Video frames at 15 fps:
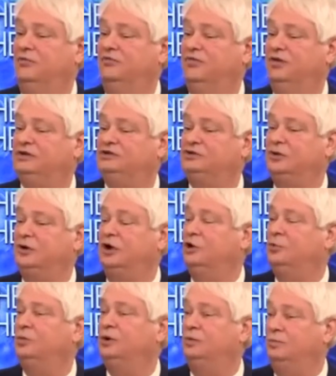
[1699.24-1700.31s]
you know, fix your
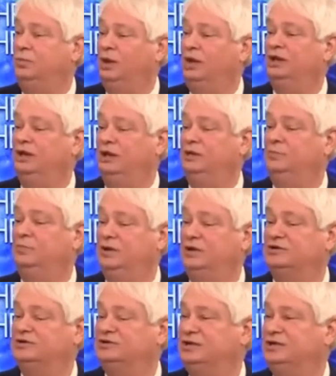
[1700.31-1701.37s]
hope completely,
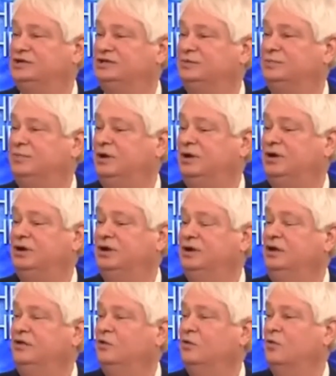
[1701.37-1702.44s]
Peter says,
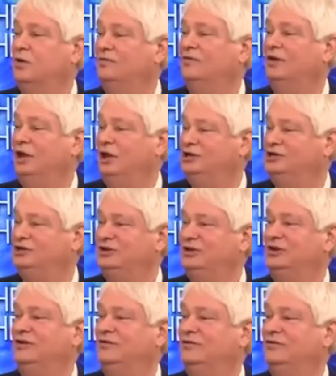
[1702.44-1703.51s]
upon the
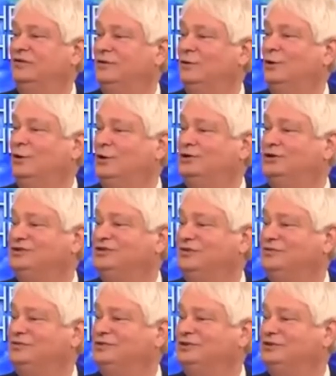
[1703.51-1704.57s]
revelation of our Lord
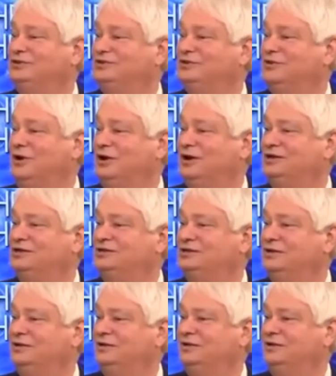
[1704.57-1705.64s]
and Savior Jesus
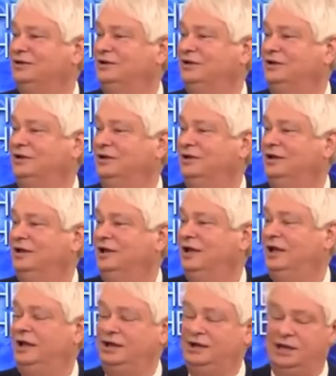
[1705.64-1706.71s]
Christ.
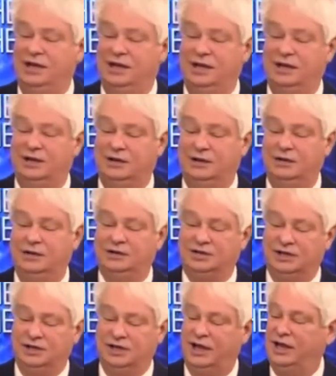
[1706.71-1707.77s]
And yet
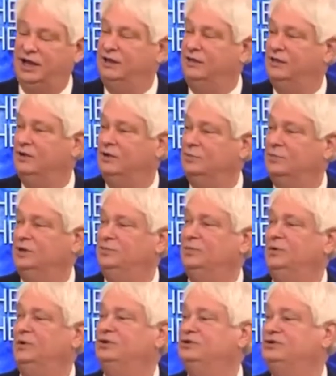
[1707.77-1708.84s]
today there are
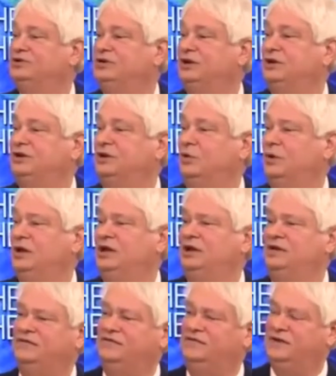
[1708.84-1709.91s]
people who are saying that
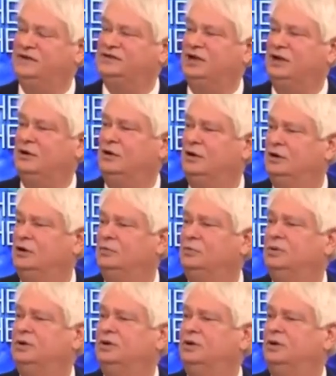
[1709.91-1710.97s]
we need to fix our
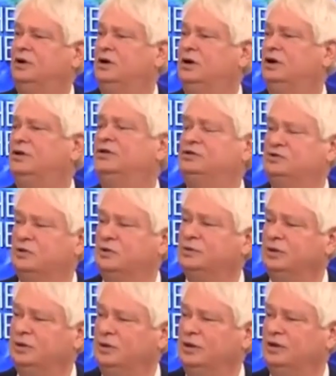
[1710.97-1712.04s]
hope on the
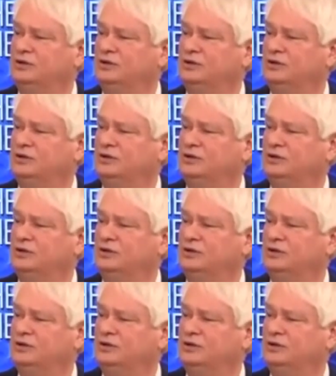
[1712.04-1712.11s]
